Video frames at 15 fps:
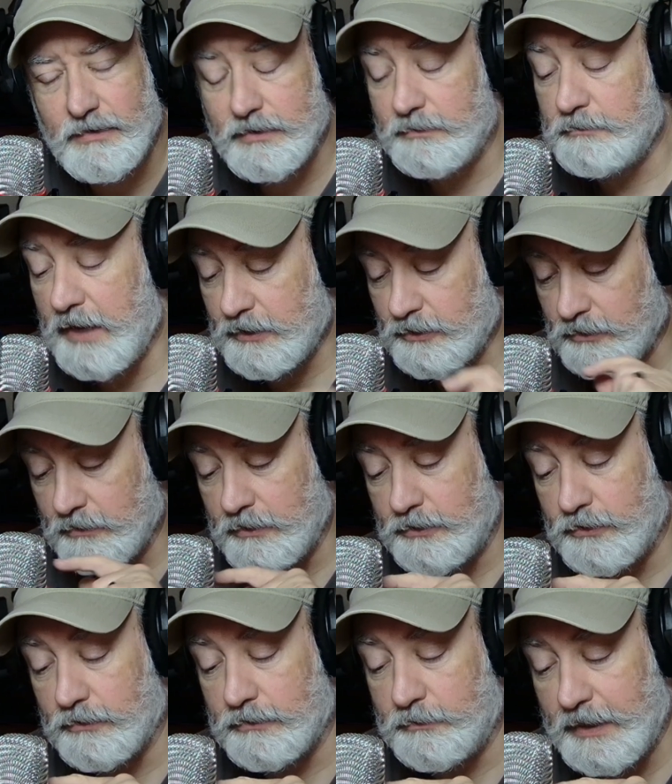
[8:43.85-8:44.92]
Just make sure that
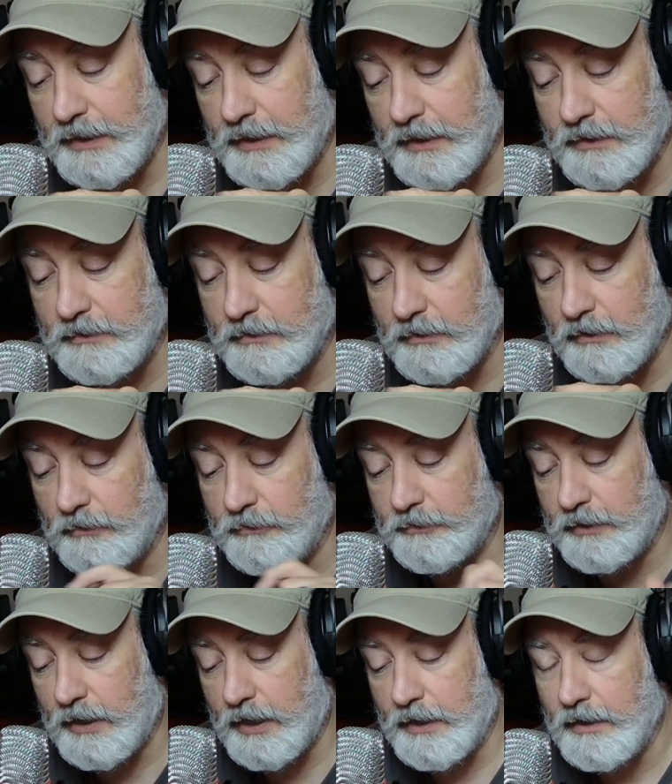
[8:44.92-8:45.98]
you're speaking into the gold
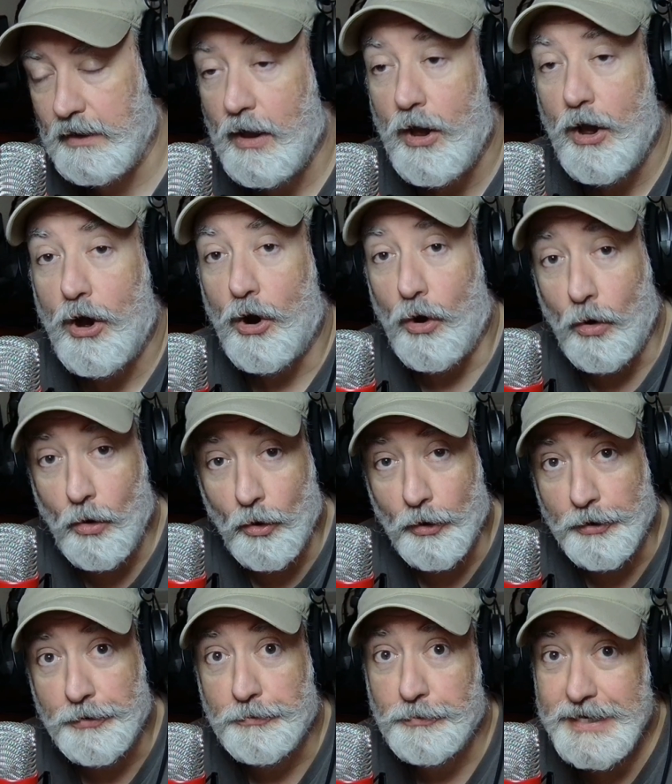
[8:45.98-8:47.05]
dot,
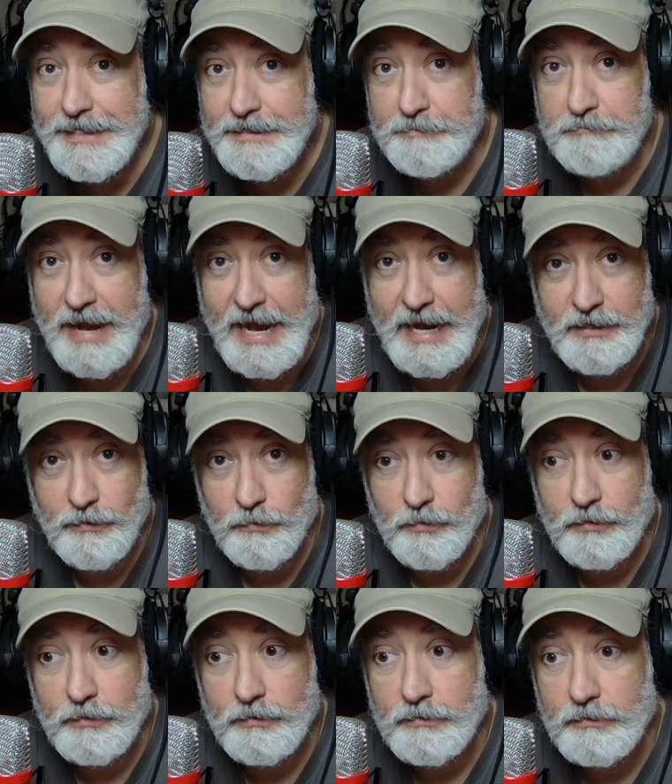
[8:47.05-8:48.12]
or read the
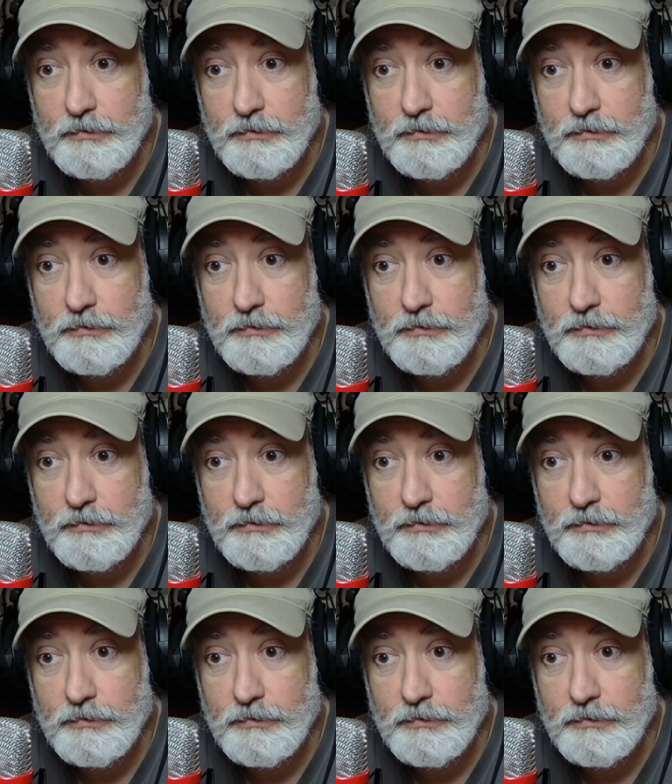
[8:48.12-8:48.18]
manual.